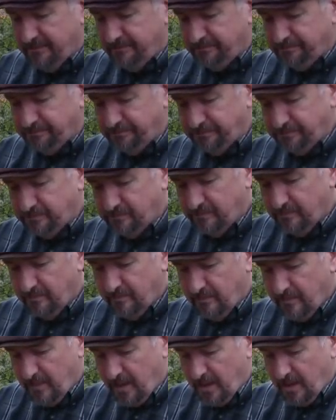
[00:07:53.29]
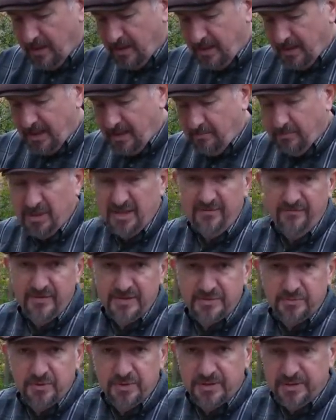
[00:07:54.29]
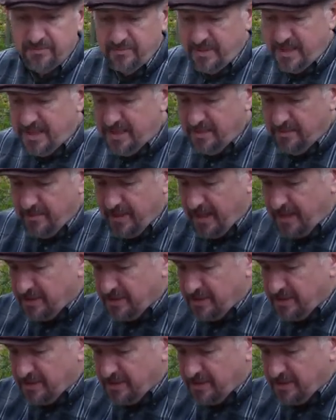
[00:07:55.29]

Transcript: I believe this one's a medium